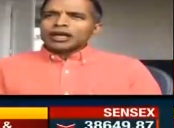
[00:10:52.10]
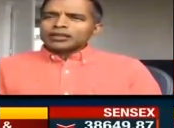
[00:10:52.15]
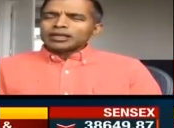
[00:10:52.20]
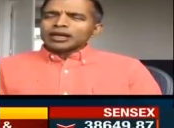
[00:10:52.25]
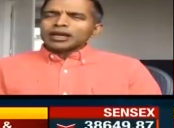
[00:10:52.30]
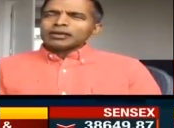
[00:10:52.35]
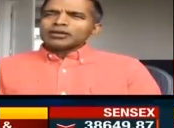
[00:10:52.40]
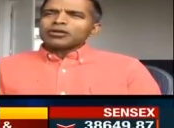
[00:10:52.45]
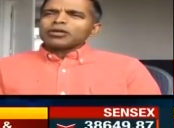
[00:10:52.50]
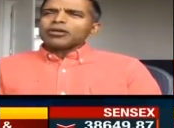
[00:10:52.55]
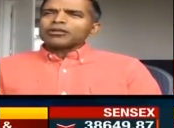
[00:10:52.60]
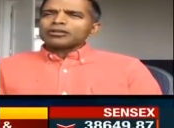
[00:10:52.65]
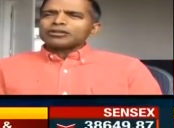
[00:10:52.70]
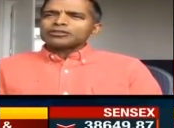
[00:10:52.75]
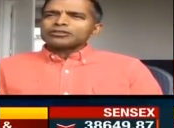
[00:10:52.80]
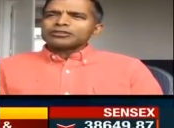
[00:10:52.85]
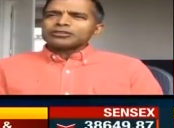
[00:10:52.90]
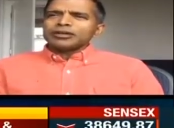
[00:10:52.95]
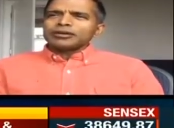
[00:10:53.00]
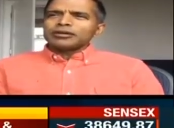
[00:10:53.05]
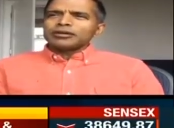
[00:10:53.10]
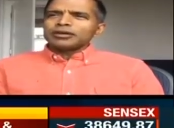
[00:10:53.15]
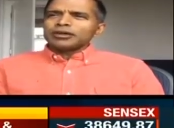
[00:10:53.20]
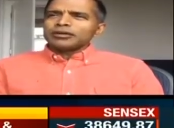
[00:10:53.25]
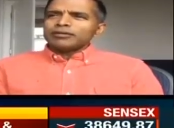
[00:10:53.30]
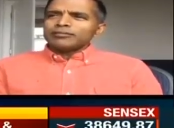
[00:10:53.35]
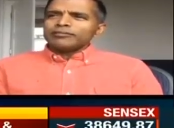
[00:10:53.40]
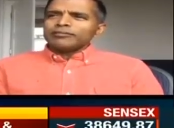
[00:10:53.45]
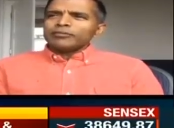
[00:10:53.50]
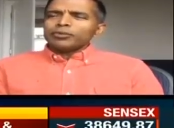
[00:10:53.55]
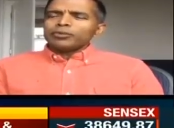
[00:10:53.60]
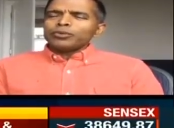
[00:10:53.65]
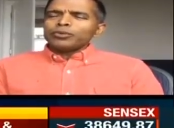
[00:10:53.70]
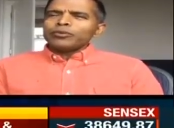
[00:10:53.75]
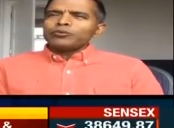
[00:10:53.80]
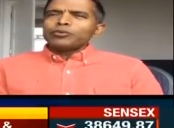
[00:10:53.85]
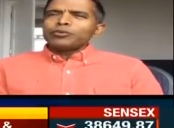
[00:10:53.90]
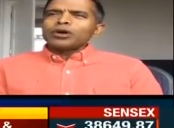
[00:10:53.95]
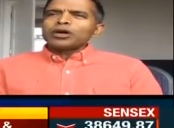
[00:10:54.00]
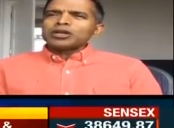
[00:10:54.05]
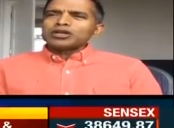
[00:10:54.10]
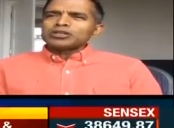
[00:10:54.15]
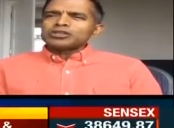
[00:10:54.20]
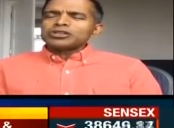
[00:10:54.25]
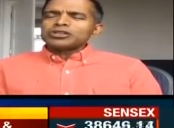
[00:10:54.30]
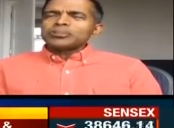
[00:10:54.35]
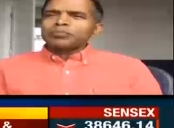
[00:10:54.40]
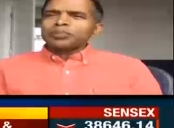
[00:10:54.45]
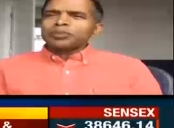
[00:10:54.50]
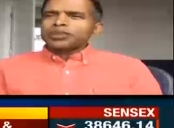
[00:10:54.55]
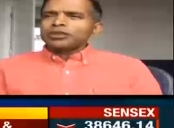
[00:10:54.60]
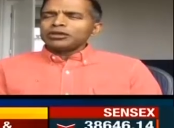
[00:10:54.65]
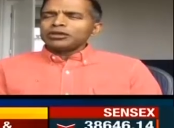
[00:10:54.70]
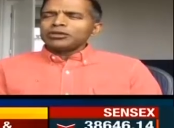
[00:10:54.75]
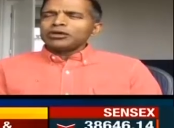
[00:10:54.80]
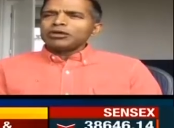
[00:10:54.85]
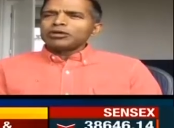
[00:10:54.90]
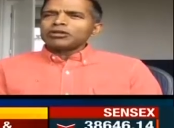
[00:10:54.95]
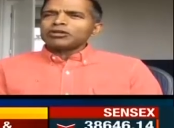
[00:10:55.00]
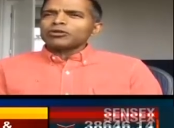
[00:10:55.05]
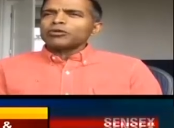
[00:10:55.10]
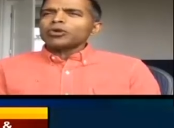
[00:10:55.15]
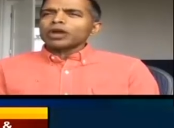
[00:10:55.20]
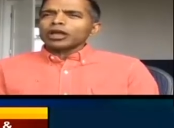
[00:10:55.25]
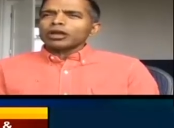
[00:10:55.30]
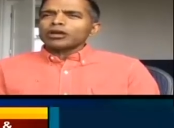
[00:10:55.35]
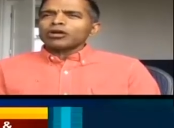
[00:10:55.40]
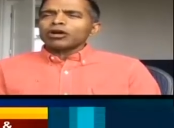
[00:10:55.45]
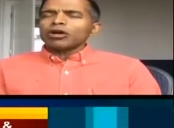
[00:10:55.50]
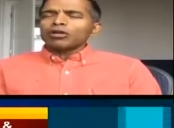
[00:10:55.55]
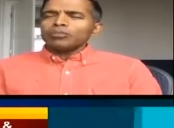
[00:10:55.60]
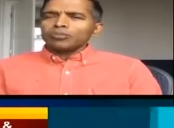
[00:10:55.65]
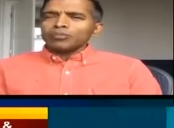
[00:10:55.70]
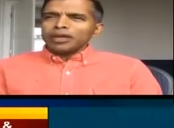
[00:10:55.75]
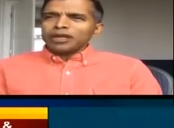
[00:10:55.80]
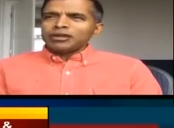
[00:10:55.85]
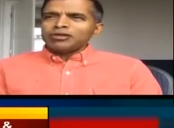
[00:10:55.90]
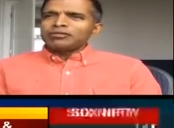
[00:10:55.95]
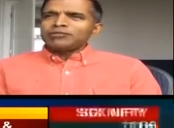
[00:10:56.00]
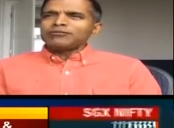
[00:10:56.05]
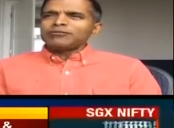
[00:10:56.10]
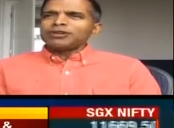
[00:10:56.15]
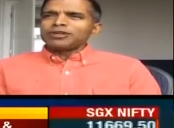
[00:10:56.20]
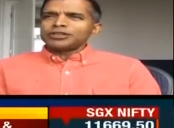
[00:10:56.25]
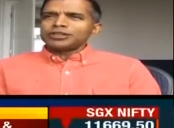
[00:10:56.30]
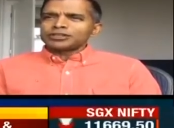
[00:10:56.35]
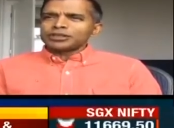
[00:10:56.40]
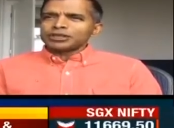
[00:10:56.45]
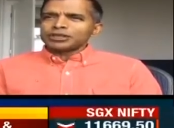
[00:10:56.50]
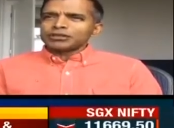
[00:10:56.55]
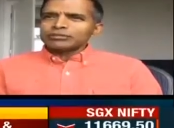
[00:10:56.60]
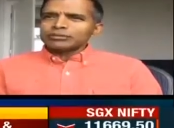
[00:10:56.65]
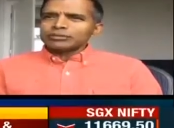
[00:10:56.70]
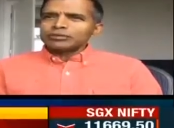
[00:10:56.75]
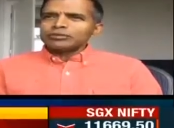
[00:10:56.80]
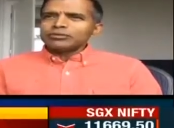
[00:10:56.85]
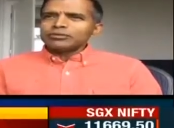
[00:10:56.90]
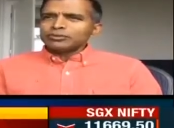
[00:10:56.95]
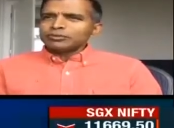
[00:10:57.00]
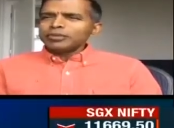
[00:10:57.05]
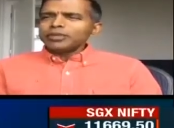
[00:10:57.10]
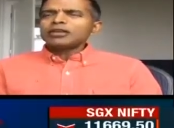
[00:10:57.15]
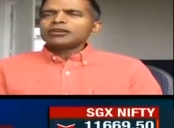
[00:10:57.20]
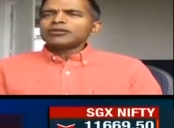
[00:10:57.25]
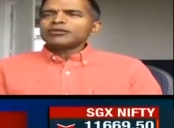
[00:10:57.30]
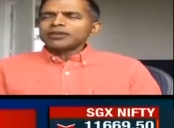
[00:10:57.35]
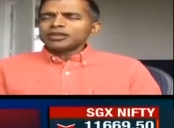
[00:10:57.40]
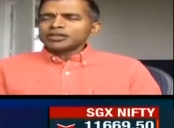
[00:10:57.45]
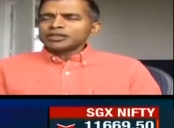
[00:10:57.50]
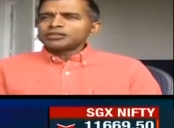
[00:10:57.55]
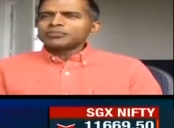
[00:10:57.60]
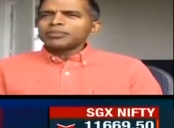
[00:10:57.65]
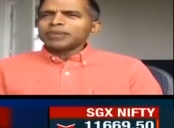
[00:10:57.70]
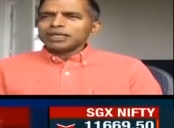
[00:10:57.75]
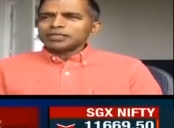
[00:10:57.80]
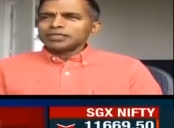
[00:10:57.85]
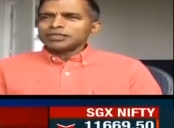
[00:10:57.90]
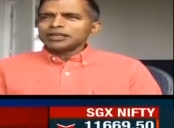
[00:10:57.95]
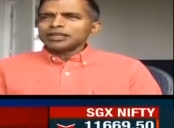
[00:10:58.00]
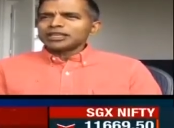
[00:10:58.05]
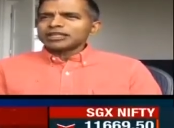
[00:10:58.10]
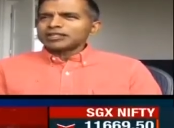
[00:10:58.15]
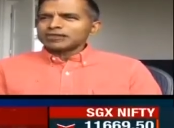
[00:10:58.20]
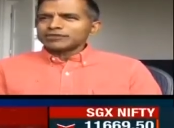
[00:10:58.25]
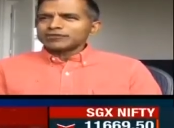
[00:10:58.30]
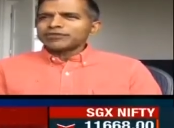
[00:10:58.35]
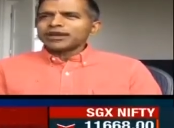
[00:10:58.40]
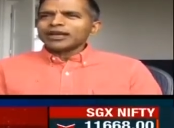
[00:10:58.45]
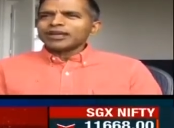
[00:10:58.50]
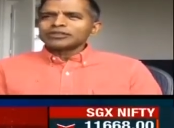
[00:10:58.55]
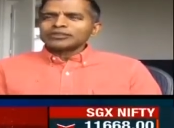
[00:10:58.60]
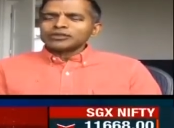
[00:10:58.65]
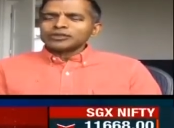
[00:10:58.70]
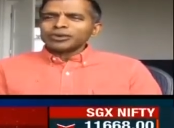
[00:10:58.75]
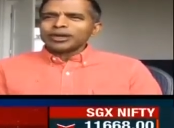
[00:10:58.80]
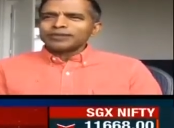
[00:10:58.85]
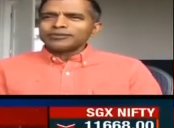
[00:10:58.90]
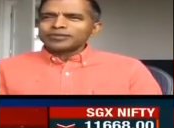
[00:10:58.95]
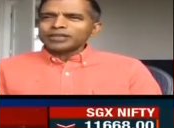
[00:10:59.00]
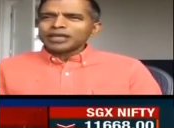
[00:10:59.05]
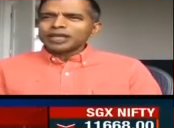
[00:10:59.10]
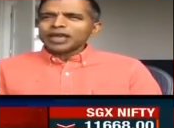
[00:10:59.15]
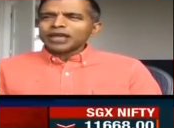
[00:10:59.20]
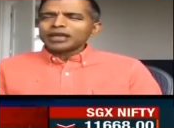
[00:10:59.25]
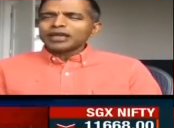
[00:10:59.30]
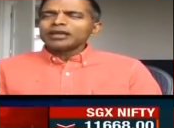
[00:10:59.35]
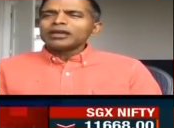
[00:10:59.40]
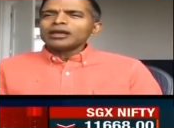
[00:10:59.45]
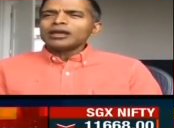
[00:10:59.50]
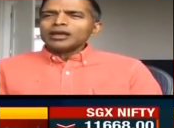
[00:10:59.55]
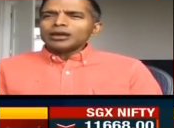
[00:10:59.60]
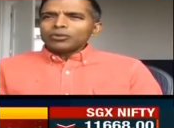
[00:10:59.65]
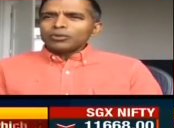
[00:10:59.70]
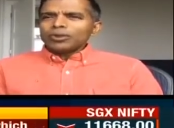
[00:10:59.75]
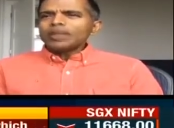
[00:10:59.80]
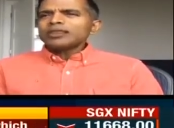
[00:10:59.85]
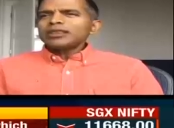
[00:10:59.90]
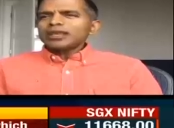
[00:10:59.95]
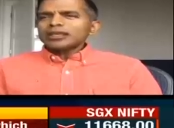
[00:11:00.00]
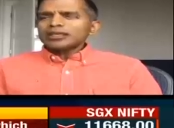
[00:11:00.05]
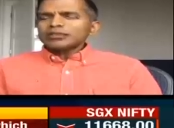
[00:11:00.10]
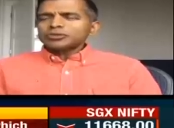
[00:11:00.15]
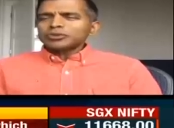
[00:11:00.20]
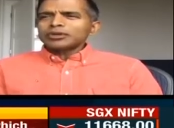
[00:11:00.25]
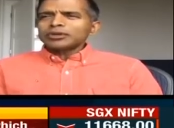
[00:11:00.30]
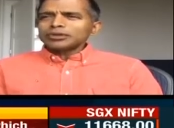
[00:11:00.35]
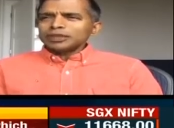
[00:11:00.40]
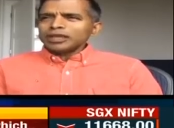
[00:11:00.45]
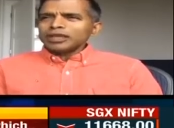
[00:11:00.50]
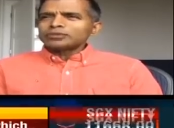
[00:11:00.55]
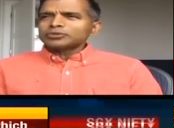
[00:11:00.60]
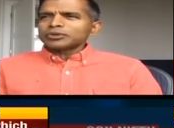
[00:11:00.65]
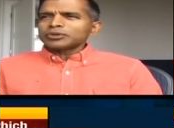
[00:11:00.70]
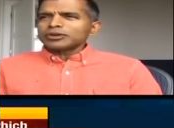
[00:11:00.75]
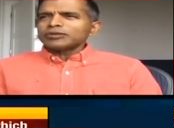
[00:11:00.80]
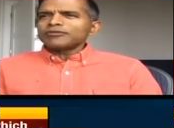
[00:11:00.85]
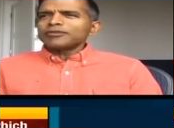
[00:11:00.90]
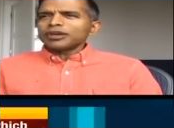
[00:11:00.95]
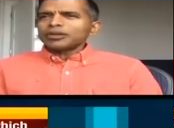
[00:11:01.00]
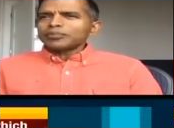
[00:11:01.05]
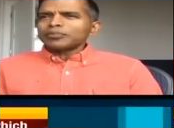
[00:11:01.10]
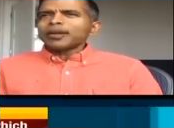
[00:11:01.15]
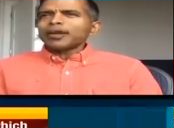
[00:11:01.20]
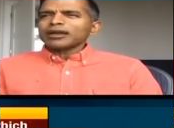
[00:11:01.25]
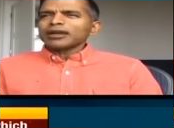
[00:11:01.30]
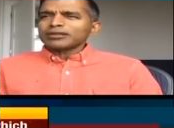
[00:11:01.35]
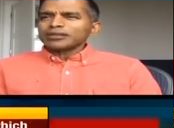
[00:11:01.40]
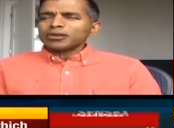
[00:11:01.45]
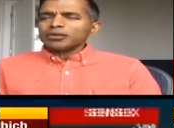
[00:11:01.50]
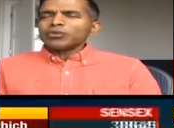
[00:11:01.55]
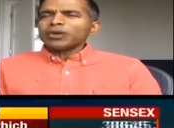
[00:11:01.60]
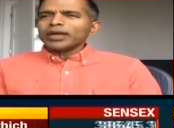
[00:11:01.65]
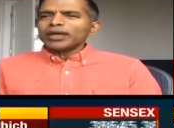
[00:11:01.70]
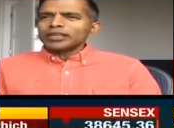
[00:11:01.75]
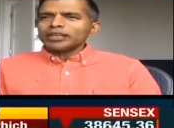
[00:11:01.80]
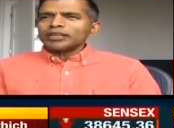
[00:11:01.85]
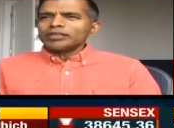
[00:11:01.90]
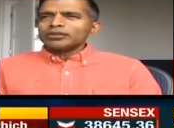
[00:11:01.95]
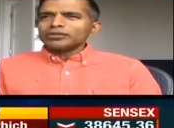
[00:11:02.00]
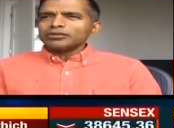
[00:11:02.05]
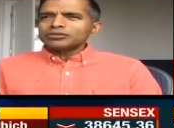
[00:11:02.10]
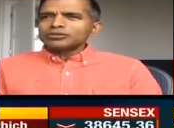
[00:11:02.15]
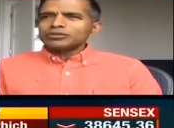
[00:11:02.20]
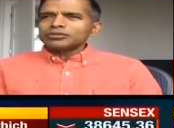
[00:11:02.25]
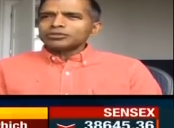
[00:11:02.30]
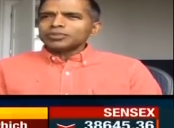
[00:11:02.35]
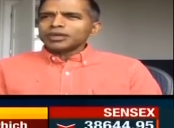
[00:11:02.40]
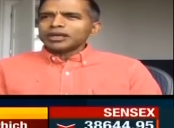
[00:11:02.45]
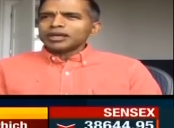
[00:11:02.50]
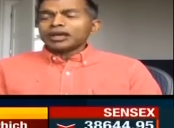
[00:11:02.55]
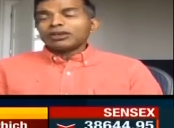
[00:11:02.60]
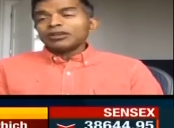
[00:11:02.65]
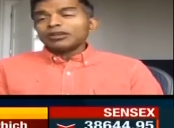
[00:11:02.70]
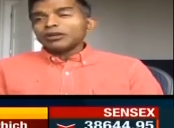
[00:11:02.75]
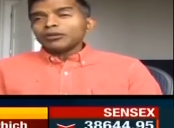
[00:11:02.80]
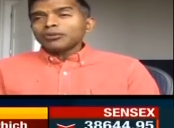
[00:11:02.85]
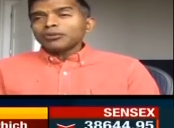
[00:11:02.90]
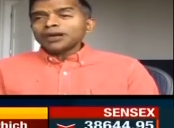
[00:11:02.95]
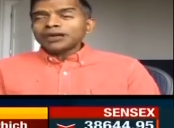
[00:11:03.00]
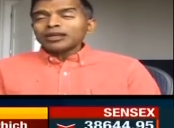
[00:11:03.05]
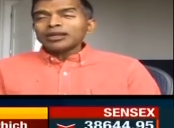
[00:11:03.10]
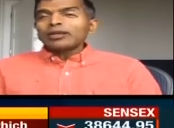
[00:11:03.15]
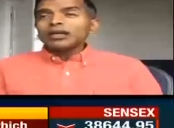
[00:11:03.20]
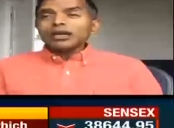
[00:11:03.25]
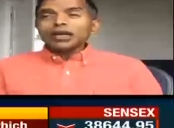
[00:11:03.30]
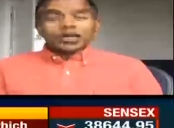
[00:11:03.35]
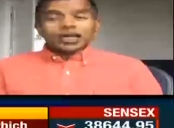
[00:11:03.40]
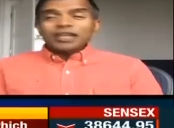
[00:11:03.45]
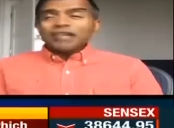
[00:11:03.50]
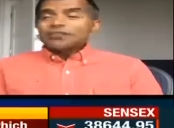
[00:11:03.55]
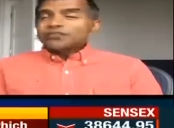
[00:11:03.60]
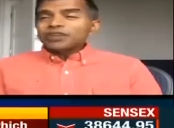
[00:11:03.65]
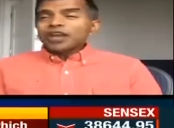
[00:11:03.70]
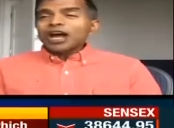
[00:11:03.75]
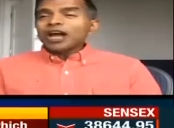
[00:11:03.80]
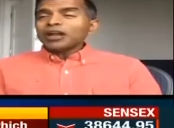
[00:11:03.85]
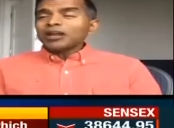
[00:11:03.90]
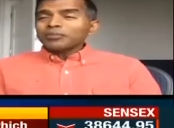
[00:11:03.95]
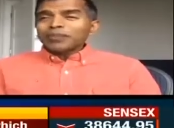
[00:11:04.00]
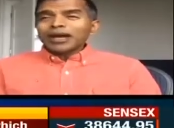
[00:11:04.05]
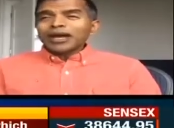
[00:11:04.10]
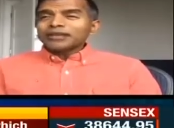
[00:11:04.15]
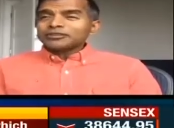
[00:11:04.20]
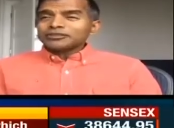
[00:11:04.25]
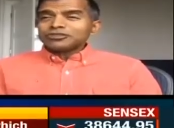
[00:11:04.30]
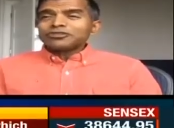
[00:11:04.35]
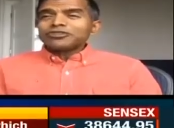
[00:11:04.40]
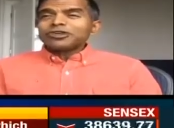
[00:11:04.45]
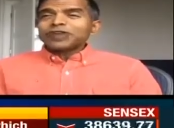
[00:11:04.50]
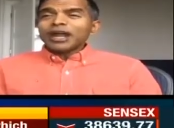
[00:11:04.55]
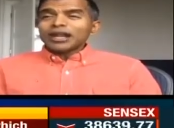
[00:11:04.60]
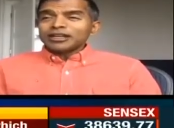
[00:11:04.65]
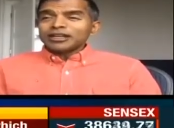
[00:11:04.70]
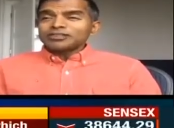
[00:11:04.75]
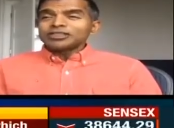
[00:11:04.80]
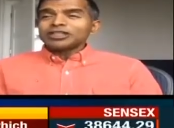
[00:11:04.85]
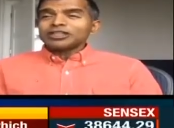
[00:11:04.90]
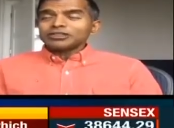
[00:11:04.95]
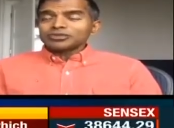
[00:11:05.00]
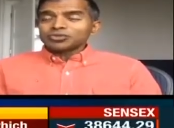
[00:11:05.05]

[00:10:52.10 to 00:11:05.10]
I, I call this the, the, the we worship at the altar what I call mean reversion. Mean reversion basically is a fancy way of saying we things will things will revert back to the way they used to be. And you know what? It's not a bad strategy.